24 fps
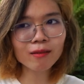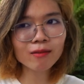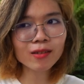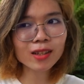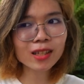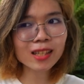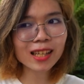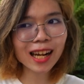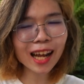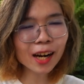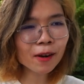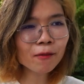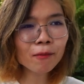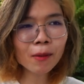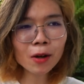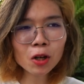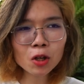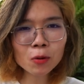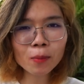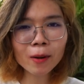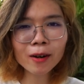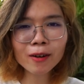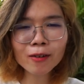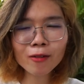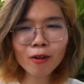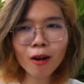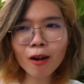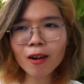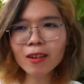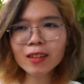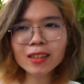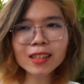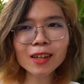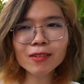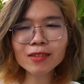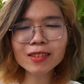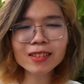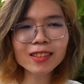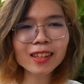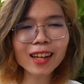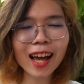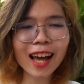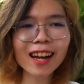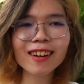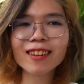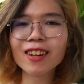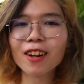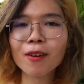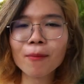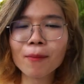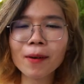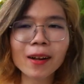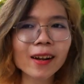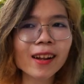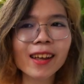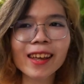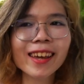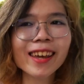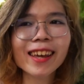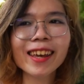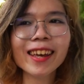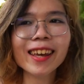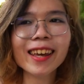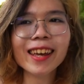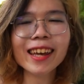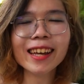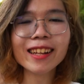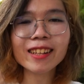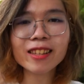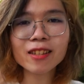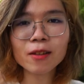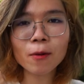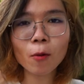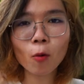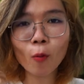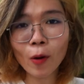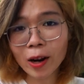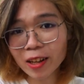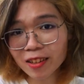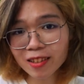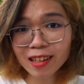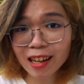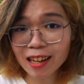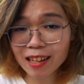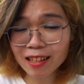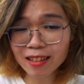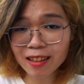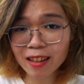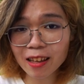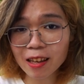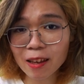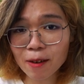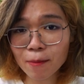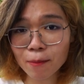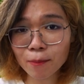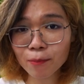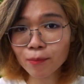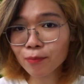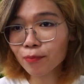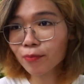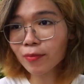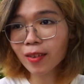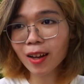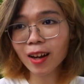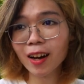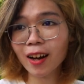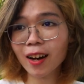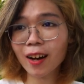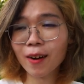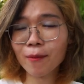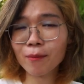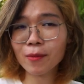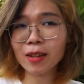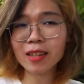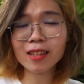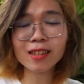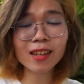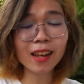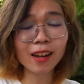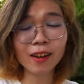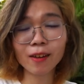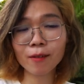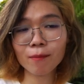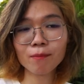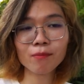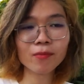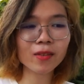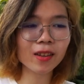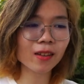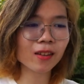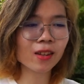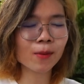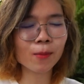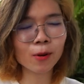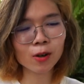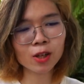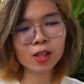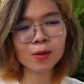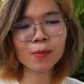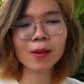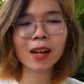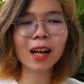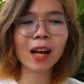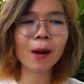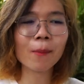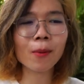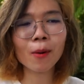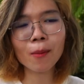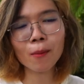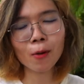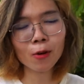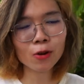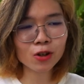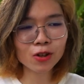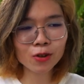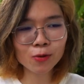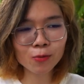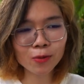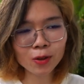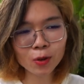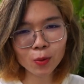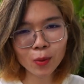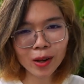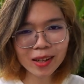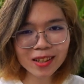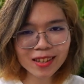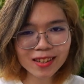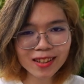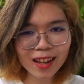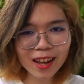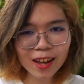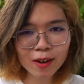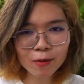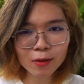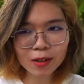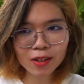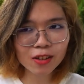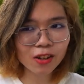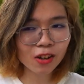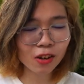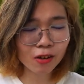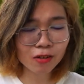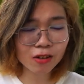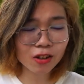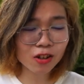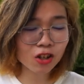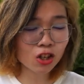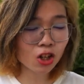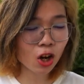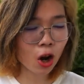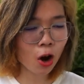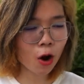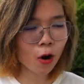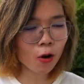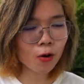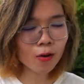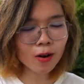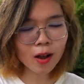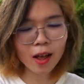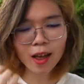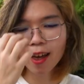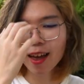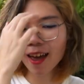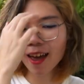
it's kind of much better quality I would say I don't know but it's Wednesday's theme um, it's like supposed to be like a promotion with Wednesday with you know the show,